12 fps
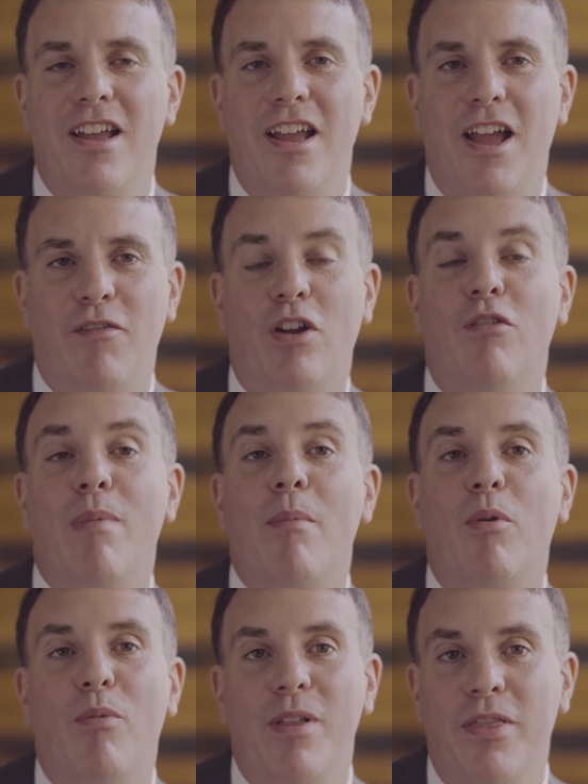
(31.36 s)
If you're going to
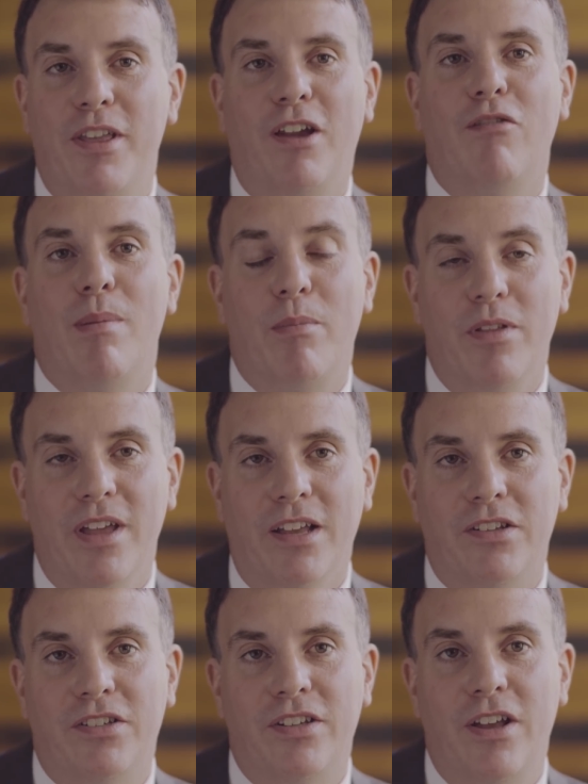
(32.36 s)
remember one thing, remember
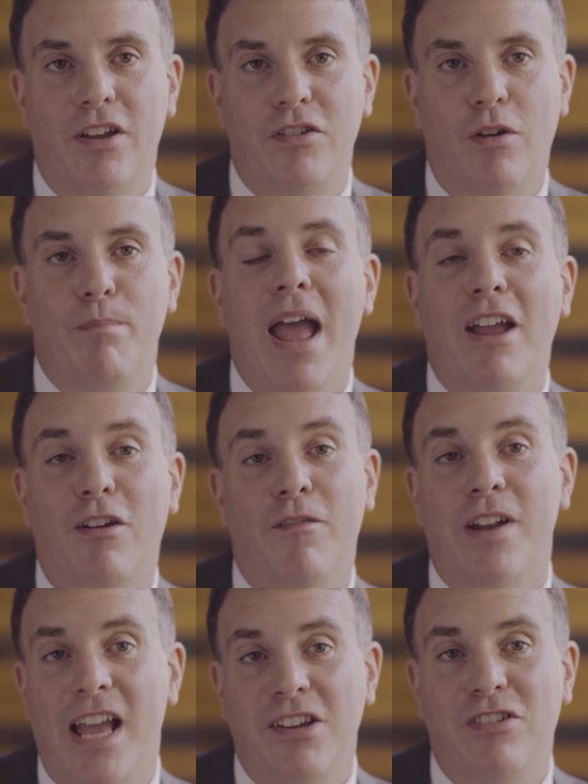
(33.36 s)
this your bank or
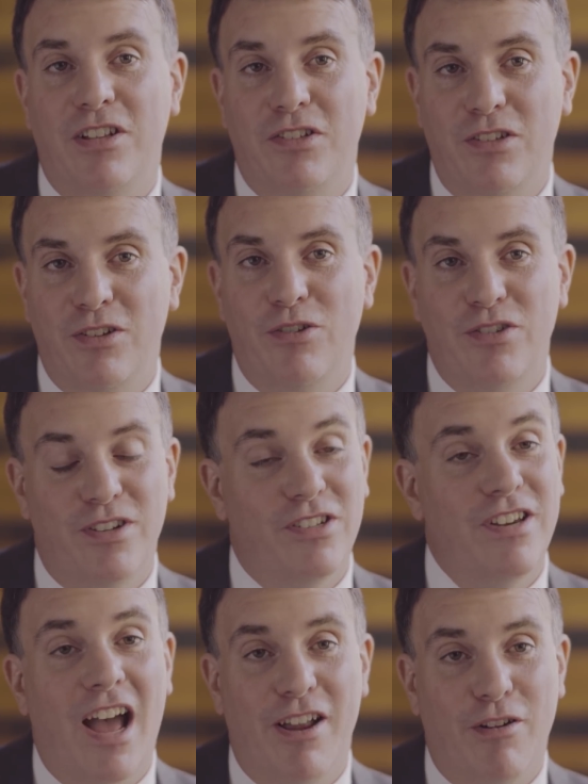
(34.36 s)
financial institution is
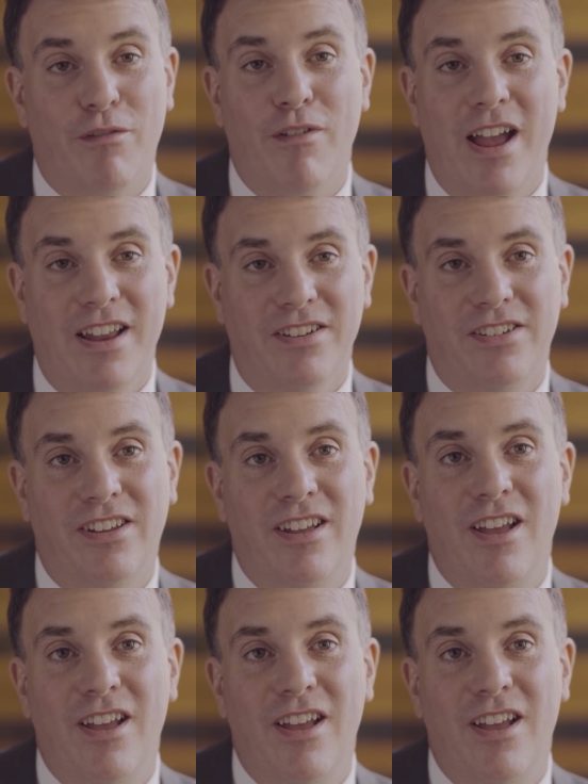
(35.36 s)
not your friend.